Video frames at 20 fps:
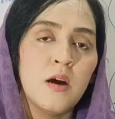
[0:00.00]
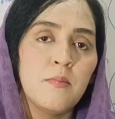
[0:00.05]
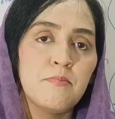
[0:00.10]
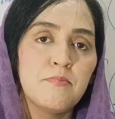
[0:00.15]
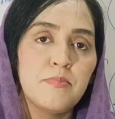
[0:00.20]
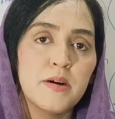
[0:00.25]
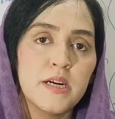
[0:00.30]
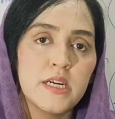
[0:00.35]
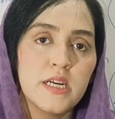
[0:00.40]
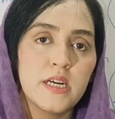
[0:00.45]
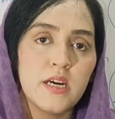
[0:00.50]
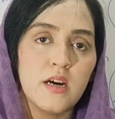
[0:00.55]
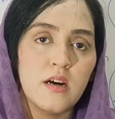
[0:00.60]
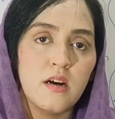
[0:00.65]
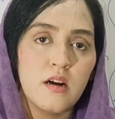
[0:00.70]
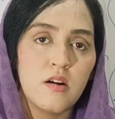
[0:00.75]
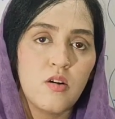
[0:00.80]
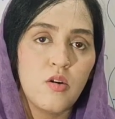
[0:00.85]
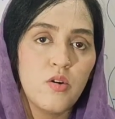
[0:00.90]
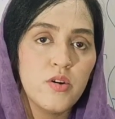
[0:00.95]
But
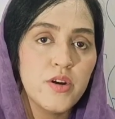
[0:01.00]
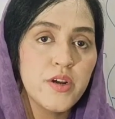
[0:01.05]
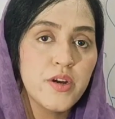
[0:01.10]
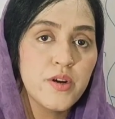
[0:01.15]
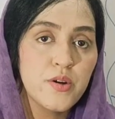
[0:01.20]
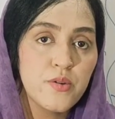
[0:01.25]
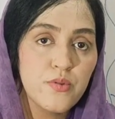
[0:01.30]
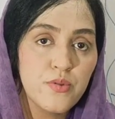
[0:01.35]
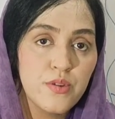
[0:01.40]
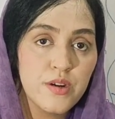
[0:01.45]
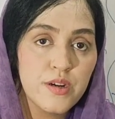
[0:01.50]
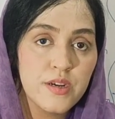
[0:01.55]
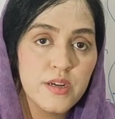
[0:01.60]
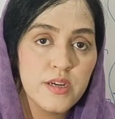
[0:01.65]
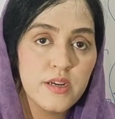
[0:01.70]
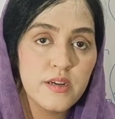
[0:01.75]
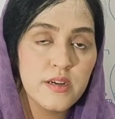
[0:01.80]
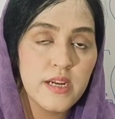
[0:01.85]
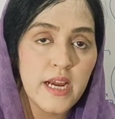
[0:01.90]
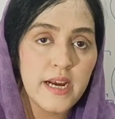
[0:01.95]
according to the
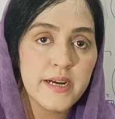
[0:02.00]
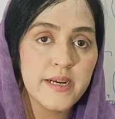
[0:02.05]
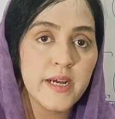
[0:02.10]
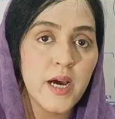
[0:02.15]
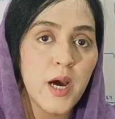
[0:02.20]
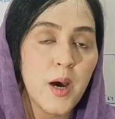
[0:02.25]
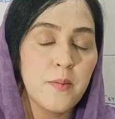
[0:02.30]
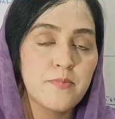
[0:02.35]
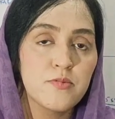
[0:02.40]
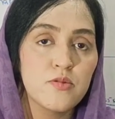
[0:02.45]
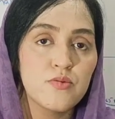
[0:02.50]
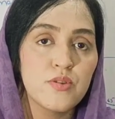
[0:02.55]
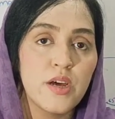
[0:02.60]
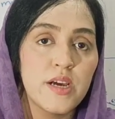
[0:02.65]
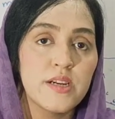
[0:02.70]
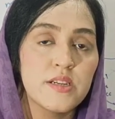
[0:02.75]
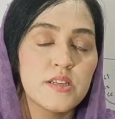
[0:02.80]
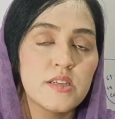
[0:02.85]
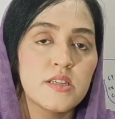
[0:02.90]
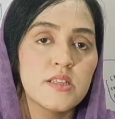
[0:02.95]
data up to
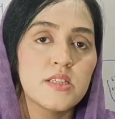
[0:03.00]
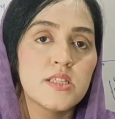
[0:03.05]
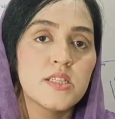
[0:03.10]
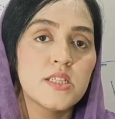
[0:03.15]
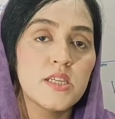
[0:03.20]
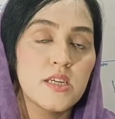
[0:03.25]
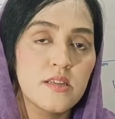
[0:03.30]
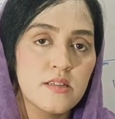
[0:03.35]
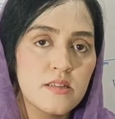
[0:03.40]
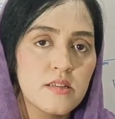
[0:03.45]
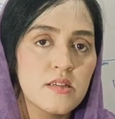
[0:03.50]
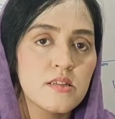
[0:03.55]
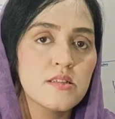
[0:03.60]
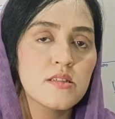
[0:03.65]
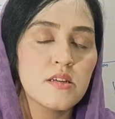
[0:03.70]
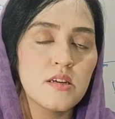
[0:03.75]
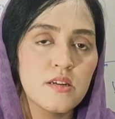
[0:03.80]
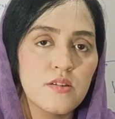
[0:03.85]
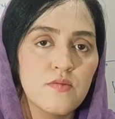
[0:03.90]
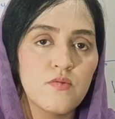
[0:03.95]

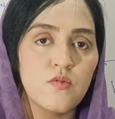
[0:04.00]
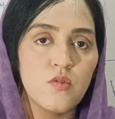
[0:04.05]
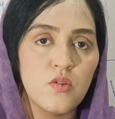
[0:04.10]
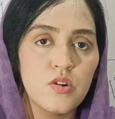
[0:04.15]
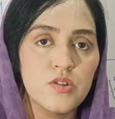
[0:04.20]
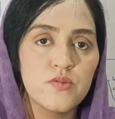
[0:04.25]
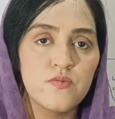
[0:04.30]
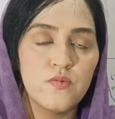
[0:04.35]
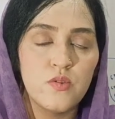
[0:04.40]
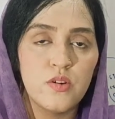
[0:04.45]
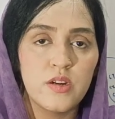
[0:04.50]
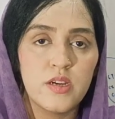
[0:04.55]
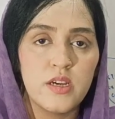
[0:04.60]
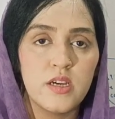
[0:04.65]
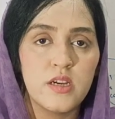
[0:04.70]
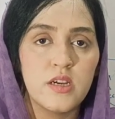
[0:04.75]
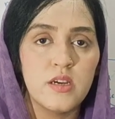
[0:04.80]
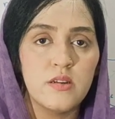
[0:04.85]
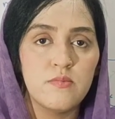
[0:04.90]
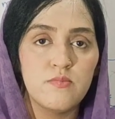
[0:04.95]
1960s, it was
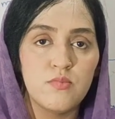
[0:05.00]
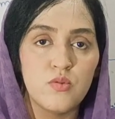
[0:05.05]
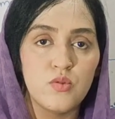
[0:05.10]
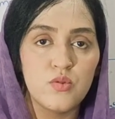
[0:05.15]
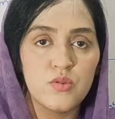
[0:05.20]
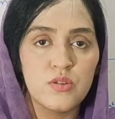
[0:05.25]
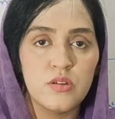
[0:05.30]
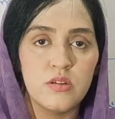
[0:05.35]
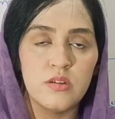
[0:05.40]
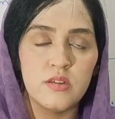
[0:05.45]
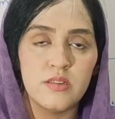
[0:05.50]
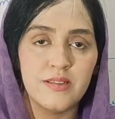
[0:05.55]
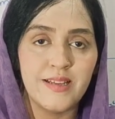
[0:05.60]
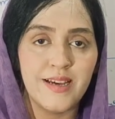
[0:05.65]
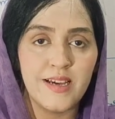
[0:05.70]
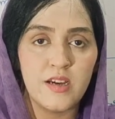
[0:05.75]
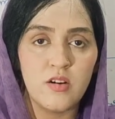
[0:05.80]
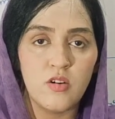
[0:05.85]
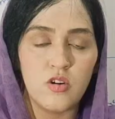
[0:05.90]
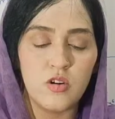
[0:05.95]
working in both the
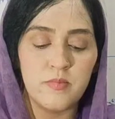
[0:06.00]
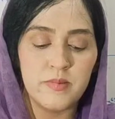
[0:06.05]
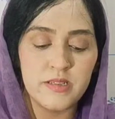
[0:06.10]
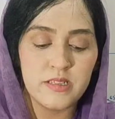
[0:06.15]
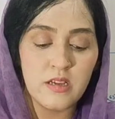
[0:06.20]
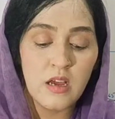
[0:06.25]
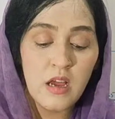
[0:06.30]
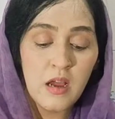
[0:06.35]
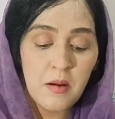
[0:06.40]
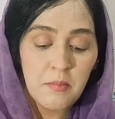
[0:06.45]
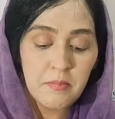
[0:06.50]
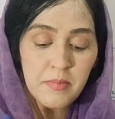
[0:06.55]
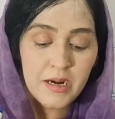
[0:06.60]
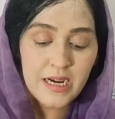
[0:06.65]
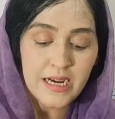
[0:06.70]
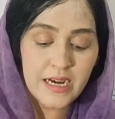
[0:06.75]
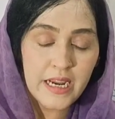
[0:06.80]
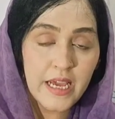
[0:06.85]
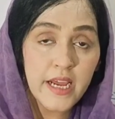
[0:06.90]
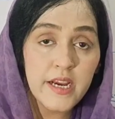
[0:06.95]
economies. But
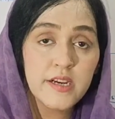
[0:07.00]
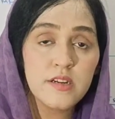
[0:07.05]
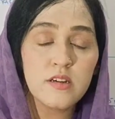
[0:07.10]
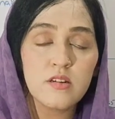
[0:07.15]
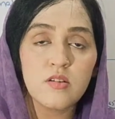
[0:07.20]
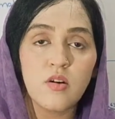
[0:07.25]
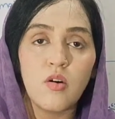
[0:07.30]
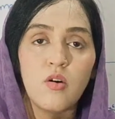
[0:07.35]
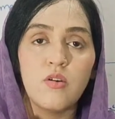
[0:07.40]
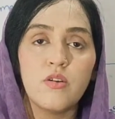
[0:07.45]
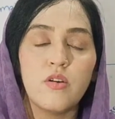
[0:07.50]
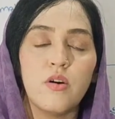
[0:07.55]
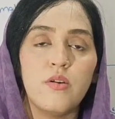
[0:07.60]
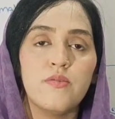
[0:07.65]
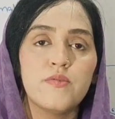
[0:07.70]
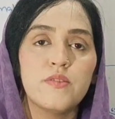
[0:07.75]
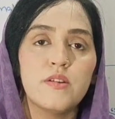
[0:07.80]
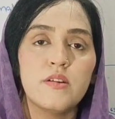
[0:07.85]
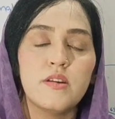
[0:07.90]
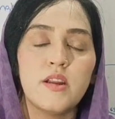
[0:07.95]
later on,
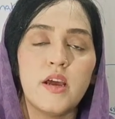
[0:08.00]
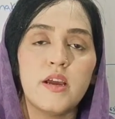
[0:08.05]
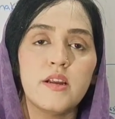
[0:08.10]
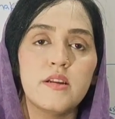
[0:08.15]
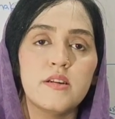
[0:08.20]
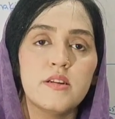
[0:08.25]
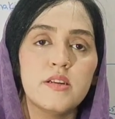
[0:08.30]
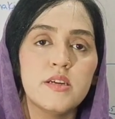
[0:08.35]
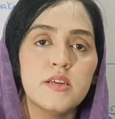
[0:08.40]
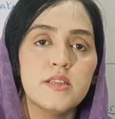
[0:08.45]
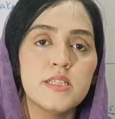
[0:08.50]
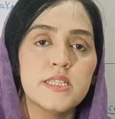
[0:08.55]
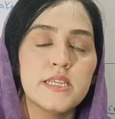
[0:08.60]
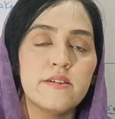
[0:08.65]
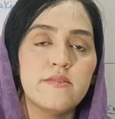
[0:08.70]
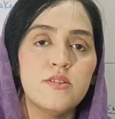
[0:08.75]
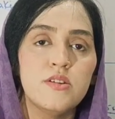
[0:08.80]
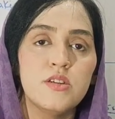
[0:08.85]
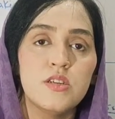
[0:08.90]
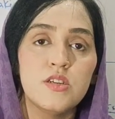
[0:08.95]
after
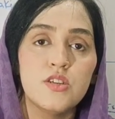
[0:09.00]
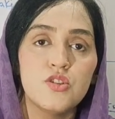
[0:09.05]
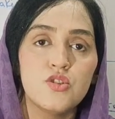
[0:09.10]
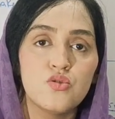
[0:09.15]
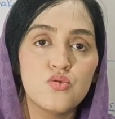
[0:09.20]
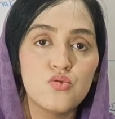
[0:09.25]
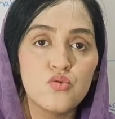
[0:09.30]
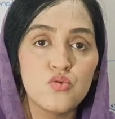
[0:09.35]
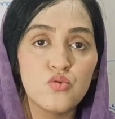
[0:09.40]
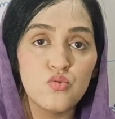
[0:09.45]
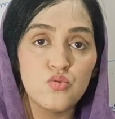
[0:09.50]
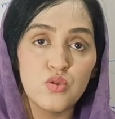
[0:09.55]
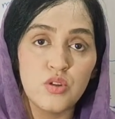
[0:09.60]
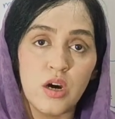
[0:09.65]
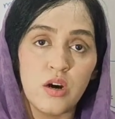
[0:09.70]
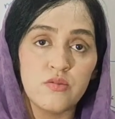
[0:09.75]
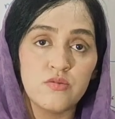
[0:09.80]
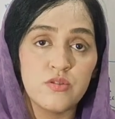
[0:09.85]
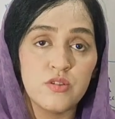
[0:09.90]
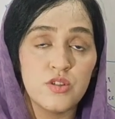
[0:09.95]
1970s to
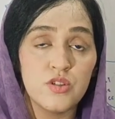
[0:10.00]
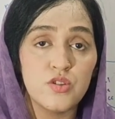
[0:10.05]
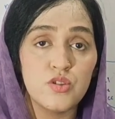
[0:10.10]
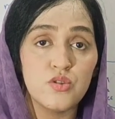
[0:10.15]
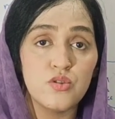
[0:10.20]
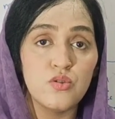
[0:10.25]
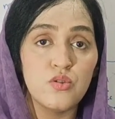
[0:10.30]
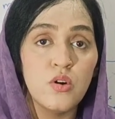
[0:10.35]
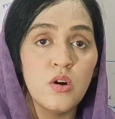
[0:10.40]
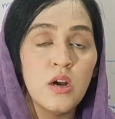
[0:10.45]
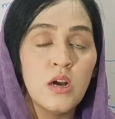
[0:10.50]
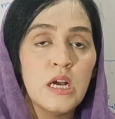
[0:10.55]
2002,